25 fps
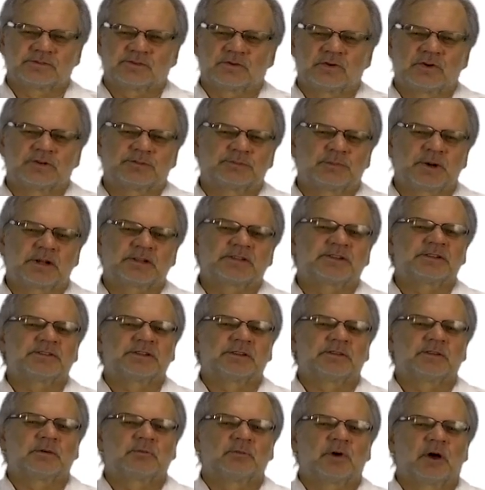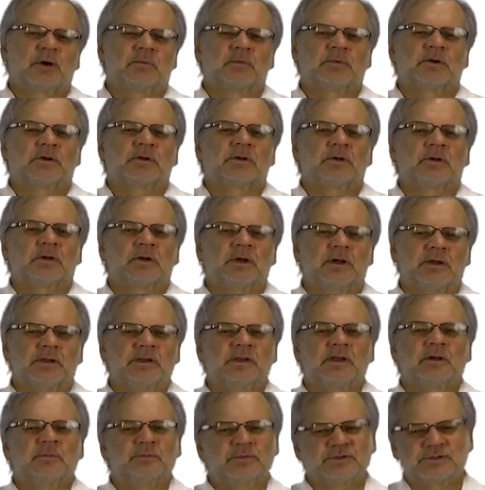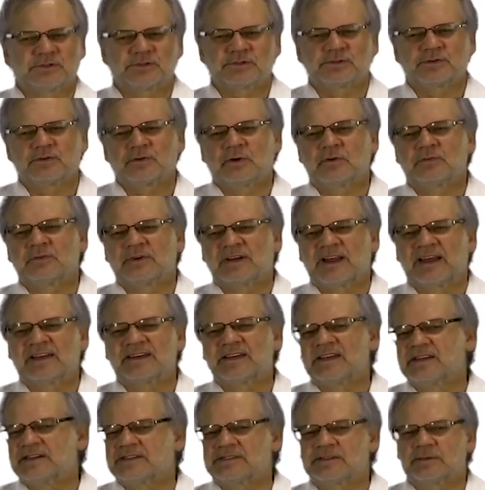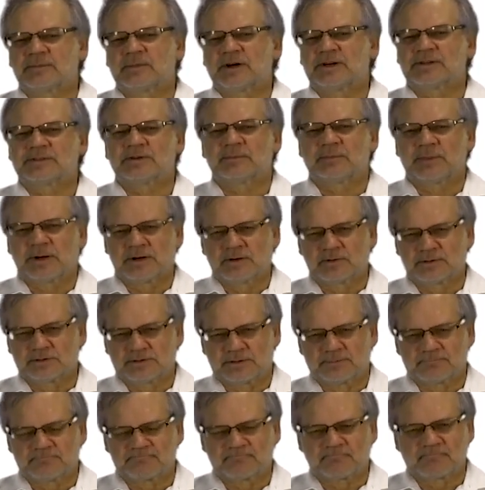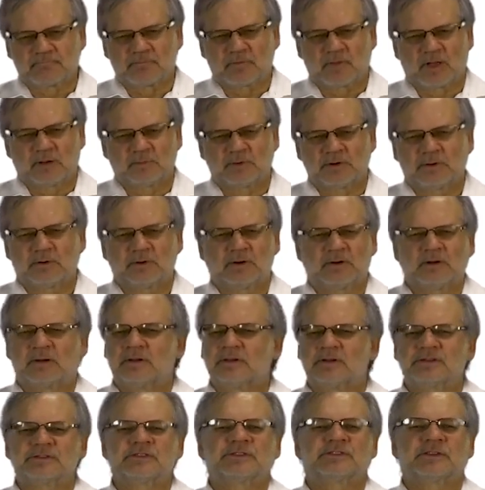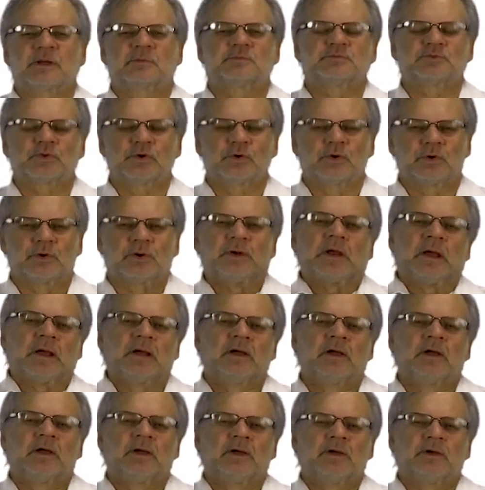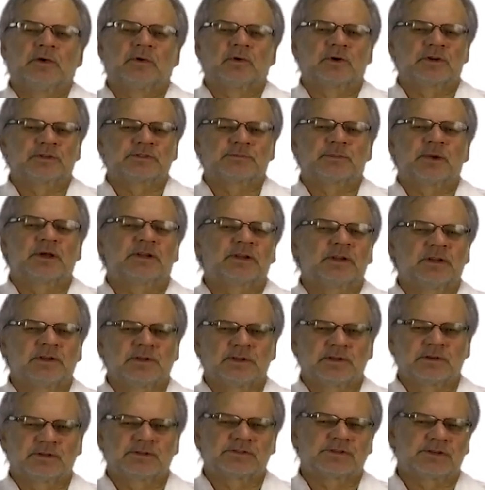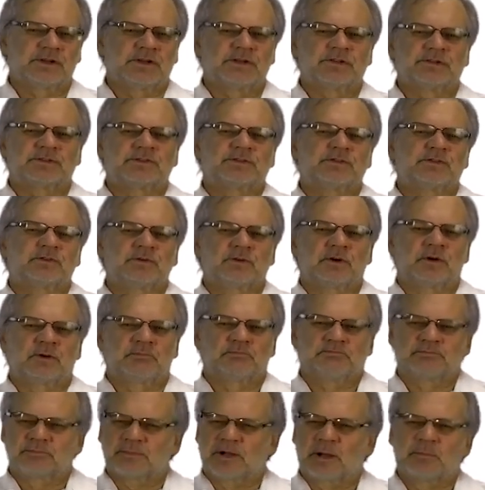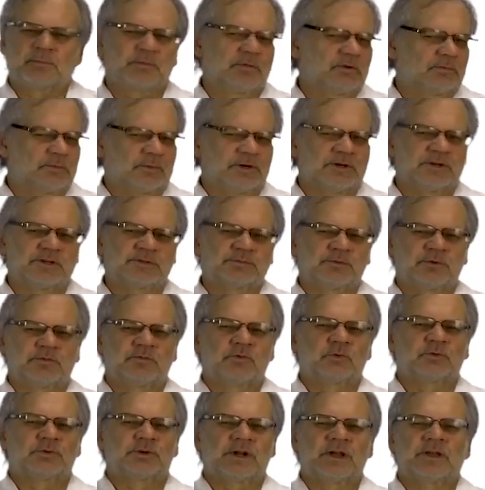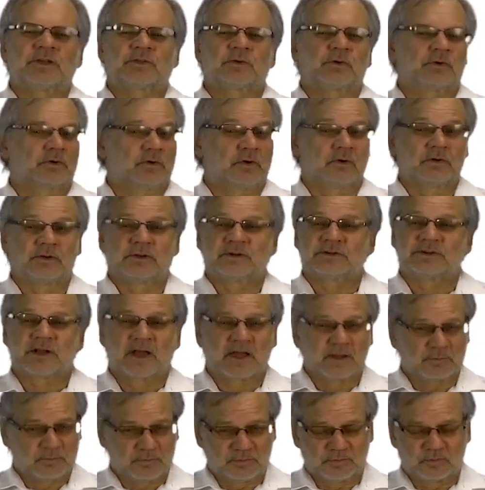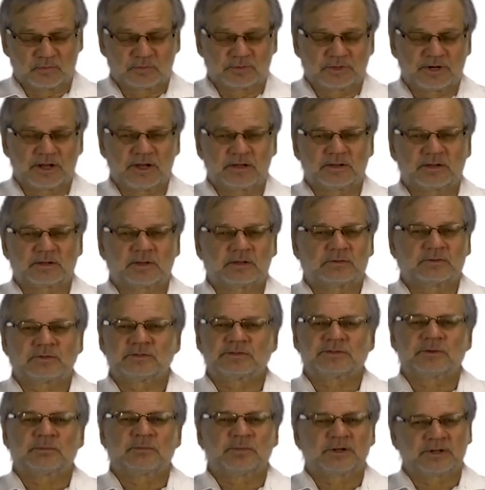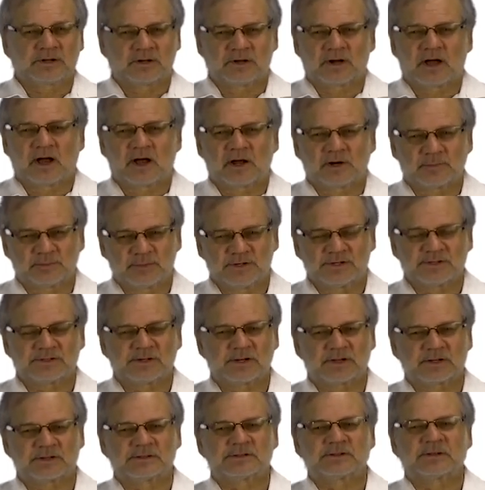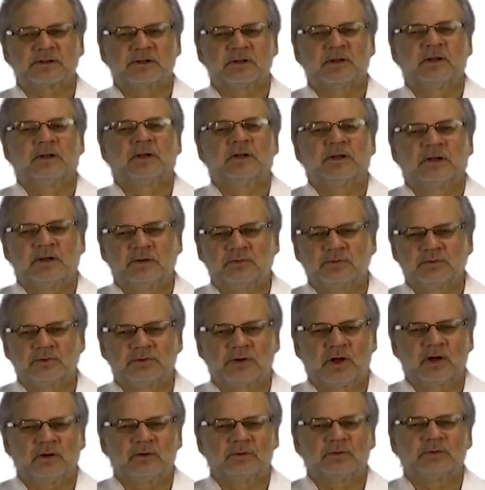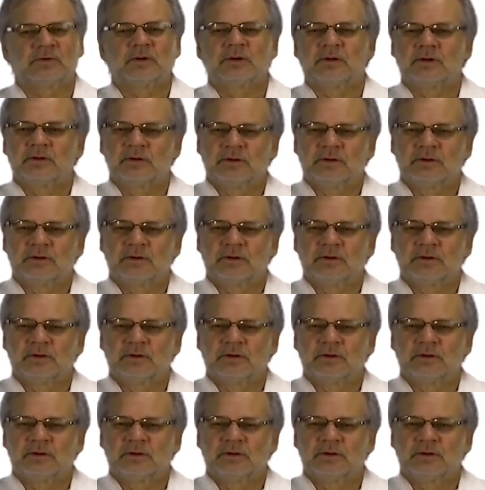SARS practice at the moment in the imposition of an underestimation penalty. I mean, this is absurd. You're expecting the deceased to a couple of minutes before death, on the day before death, to submit an RP6. If you don't,